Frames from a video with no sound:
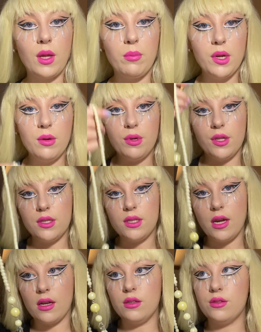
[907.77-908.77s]
I'm gonna put this
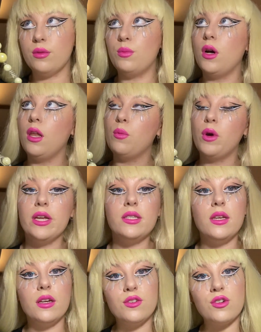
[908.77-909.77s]
necklace on while I'm
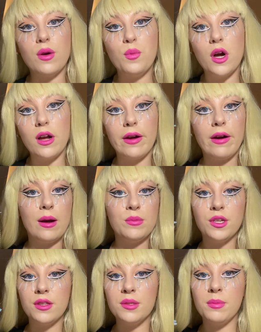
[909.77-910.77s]
waiting and try and work out how I'm
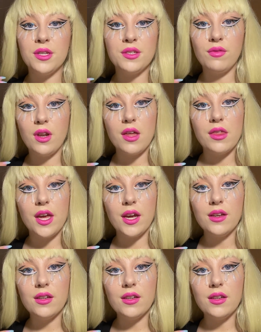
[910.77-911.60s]
doing this butterfly thing.